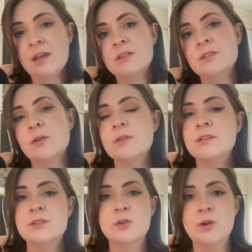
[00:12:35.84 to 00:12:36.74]
So, this
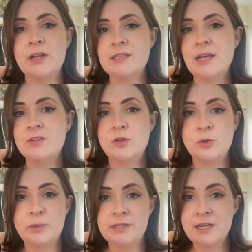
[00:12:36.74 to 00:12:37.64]
is a great day to
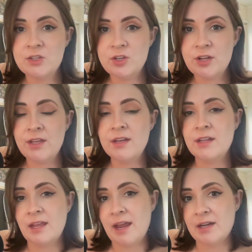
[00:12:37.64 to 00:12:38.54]
petition and
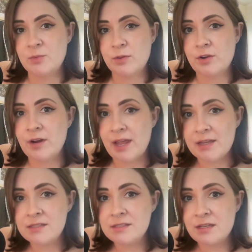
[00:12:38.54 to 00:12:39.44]
connect with your
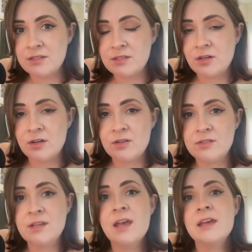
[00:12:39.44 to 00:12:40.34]

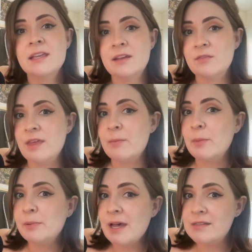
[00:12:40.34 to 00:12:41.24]
ancestors, give them a
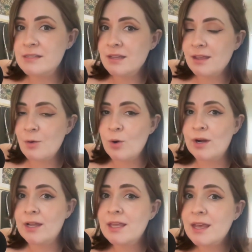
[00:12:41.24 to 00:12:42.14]
blessing or
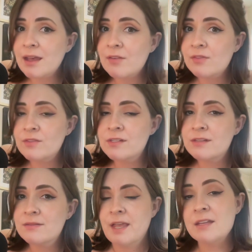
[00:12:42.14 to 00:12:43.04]
a gift
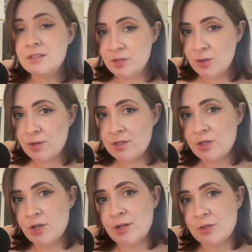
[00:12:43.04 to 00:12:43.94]
and to tune
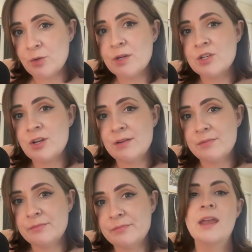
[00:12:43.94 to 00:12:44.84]
into your intuition.
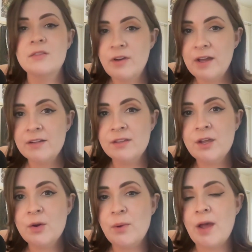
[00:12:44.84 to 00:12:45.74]
And finally,
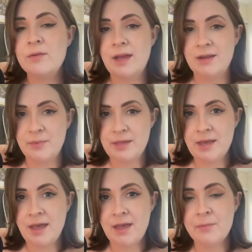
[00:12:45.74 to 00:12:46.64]
around 9
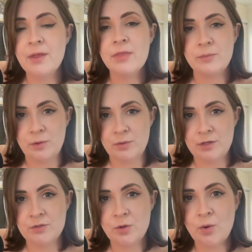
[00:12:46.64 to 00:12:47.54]
p.m., the moon
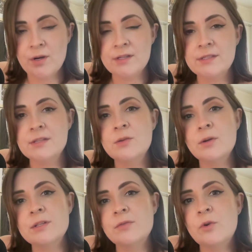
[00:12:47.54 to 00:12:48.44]
in Taurus is
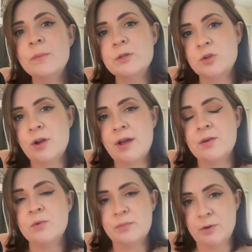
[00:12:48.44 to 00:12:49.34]
going to form a
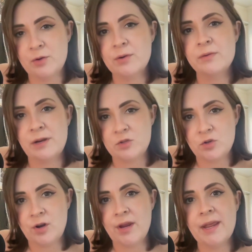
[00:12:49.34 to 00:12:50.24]
trine with Mercury
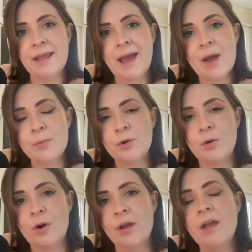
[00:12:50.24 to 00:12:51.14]
retrograde in
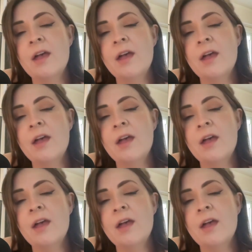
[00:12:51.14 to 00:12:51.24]
Capricorn.